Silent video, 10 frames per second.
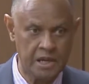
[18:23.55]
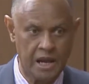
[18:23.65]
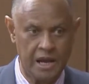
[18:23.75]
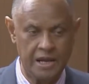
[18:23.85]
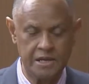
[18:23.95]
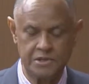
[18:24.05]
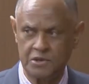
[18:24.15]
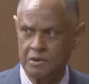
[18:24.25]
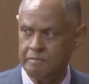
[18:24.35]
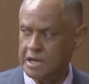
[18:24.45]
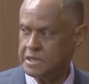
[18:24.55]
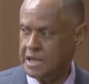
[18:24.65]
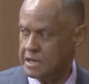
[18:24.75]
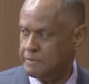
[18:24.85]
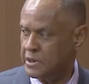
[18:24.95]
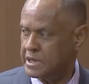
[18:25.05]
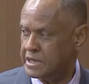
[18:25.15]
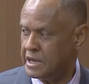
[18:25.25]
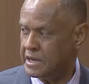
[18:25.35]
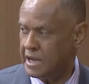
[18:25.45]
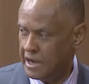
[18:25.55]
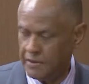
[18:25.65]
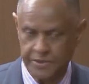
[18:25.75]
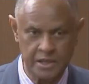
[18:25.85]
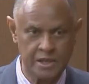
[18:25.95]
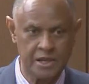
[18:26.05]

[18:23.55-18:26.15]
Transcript: He's a tremendous expert in health,